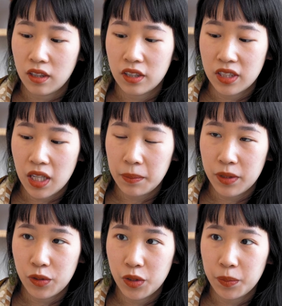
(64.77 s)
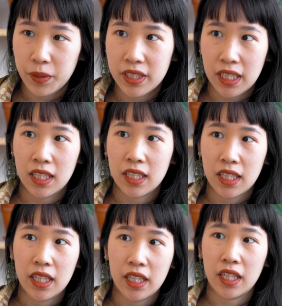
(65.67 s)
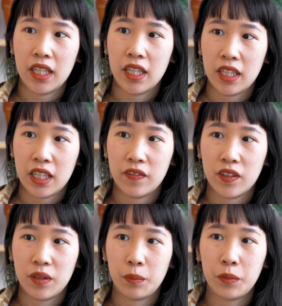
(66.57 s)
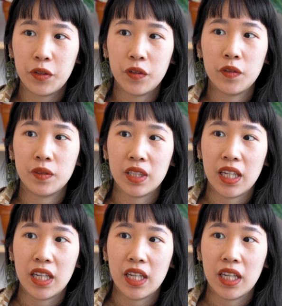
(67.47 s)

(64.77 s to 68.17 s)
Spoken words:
The stem is super delicate. It even moves